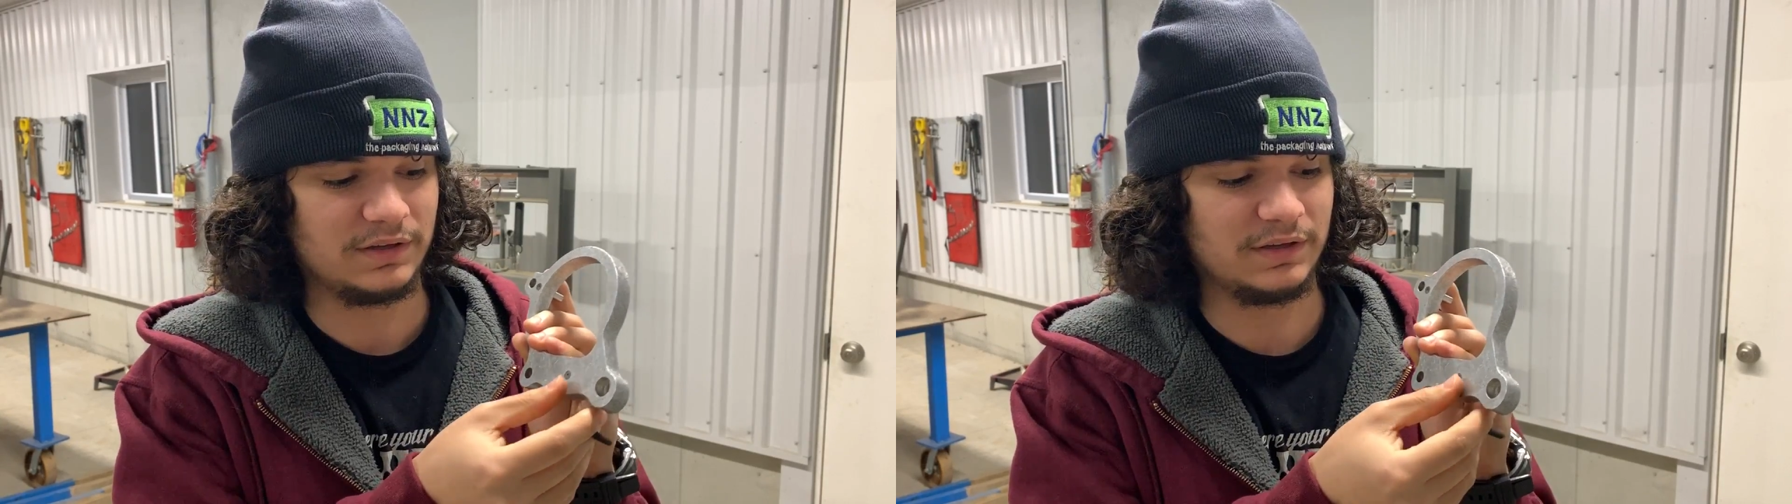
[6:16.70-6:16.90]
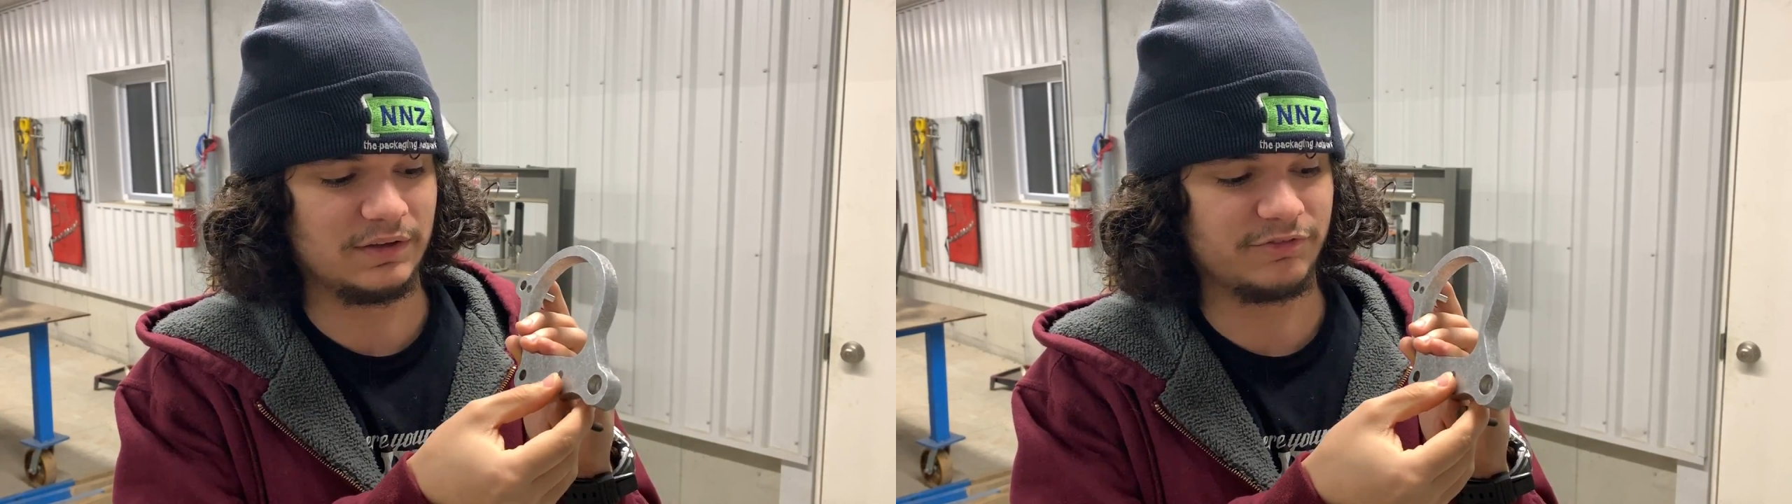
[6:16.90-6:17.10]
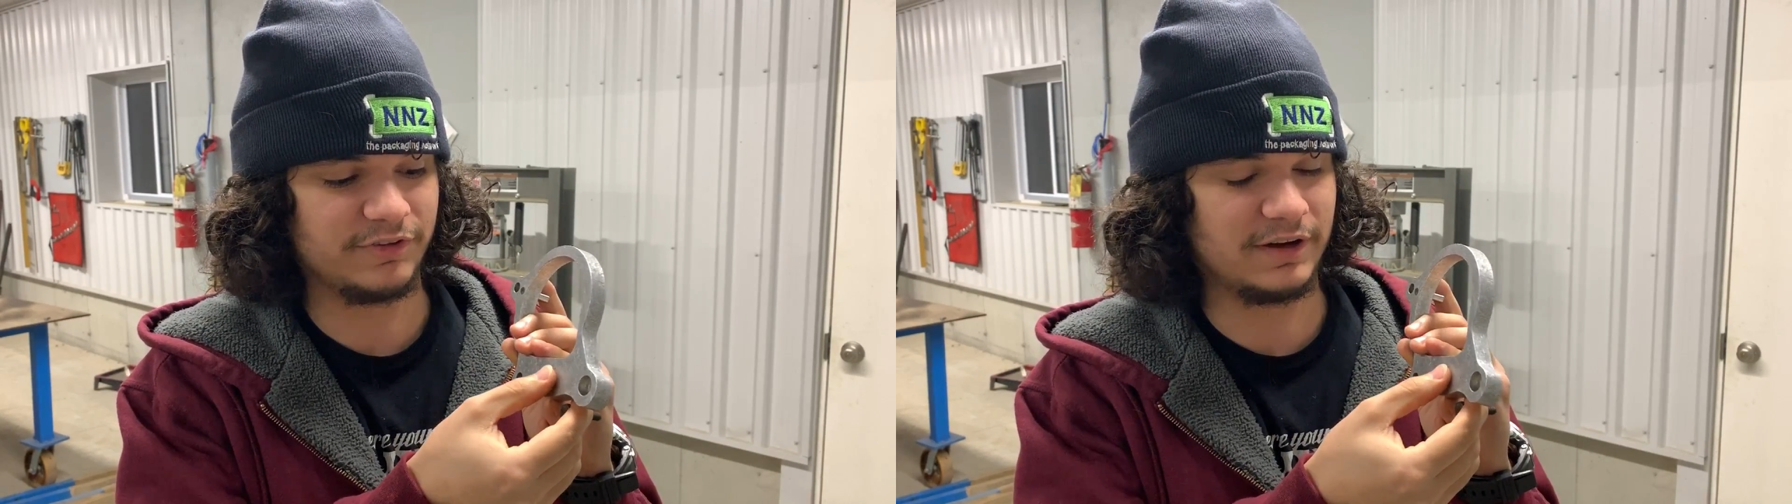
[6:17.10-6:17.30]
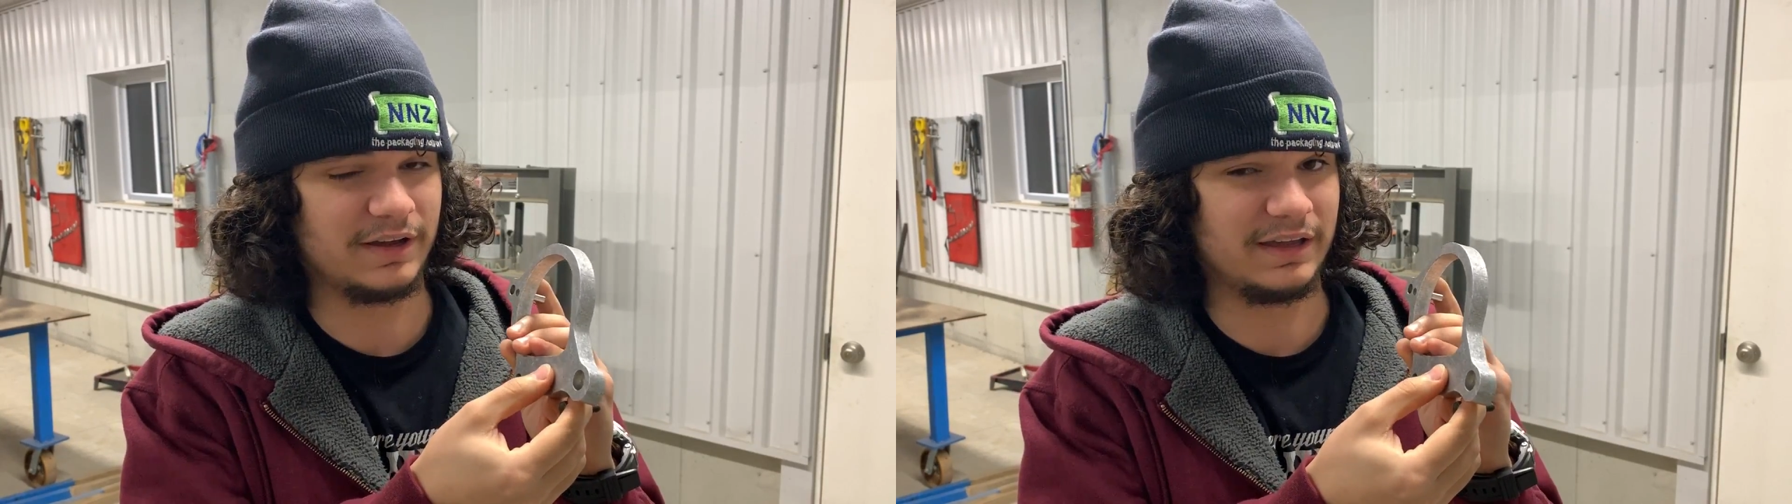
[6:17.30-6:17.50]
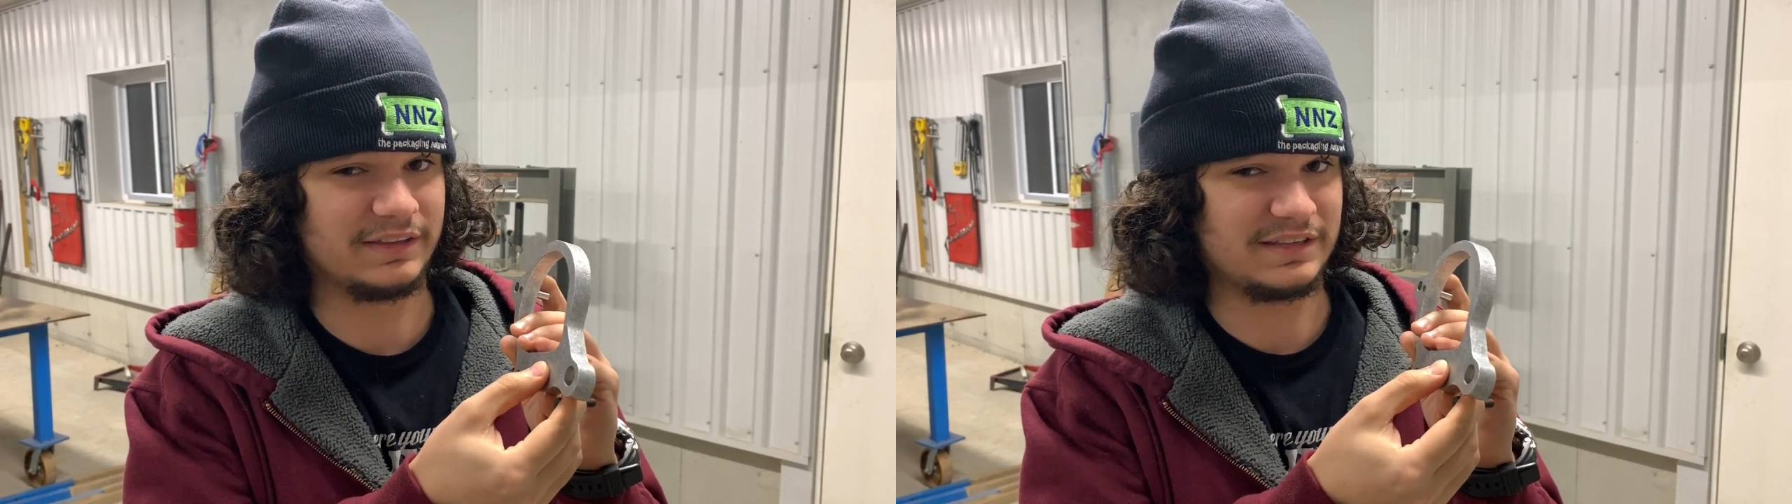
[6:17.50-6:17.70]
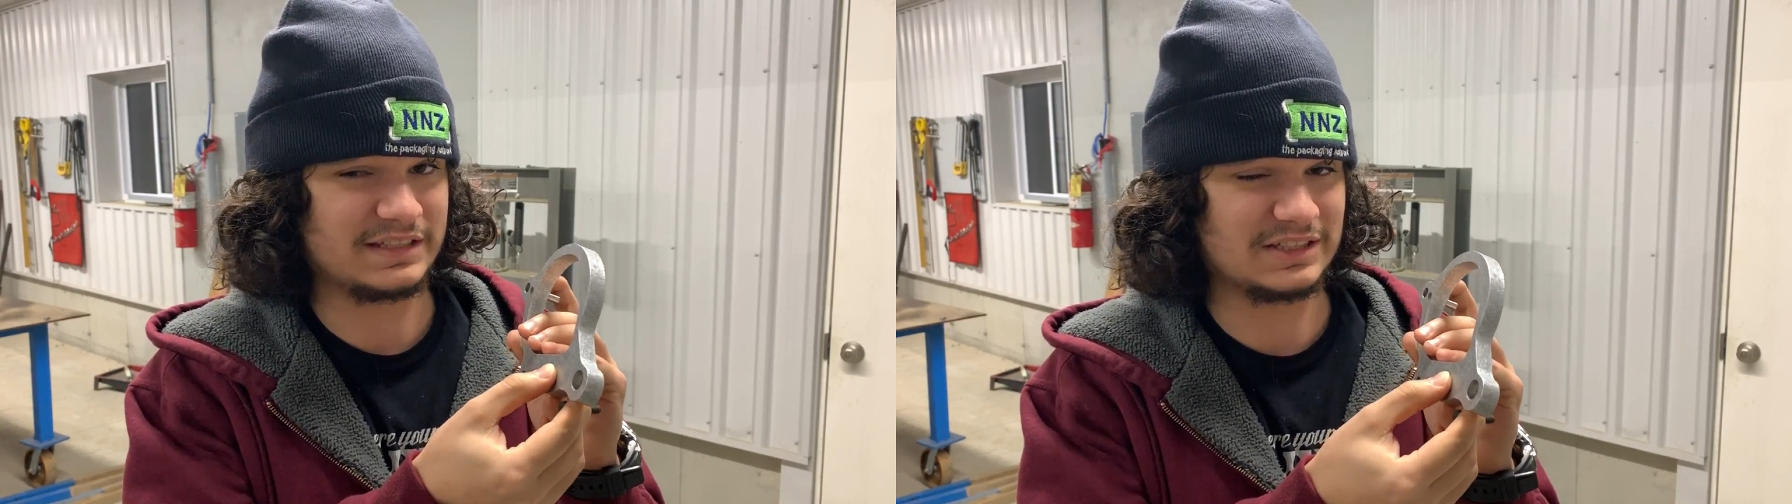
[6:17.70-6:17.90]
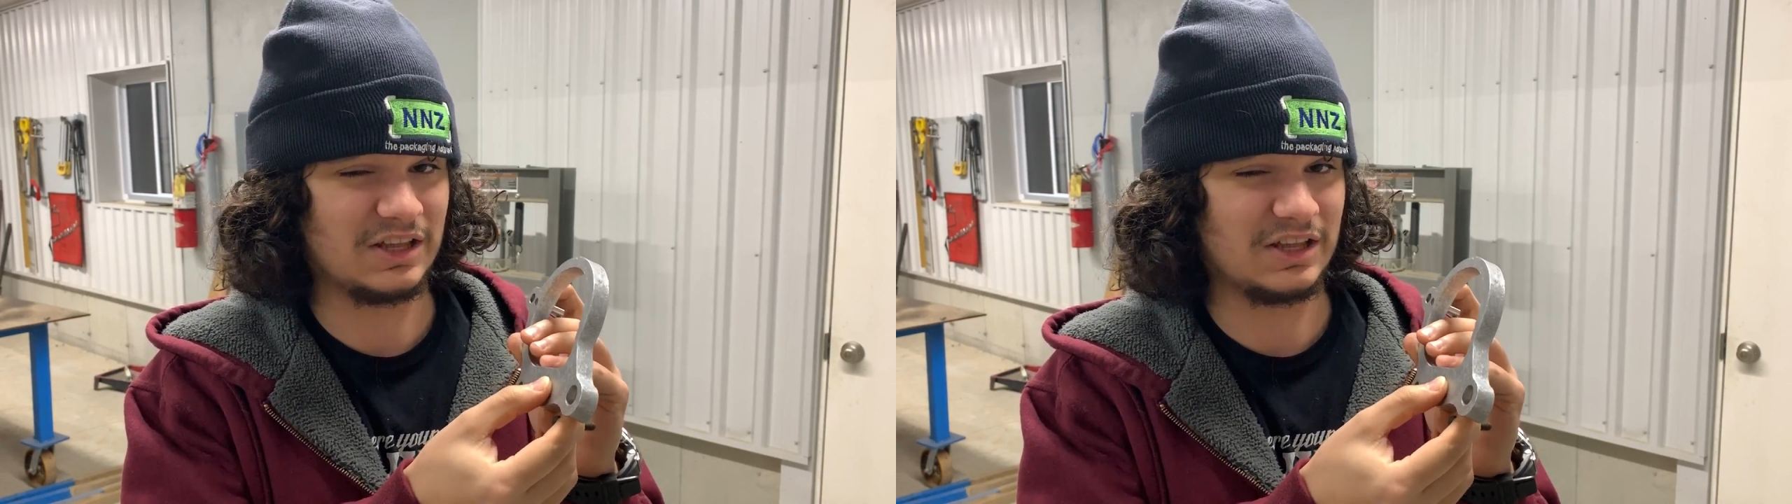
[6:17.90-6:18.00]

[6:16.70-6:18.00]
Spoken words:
If it takes a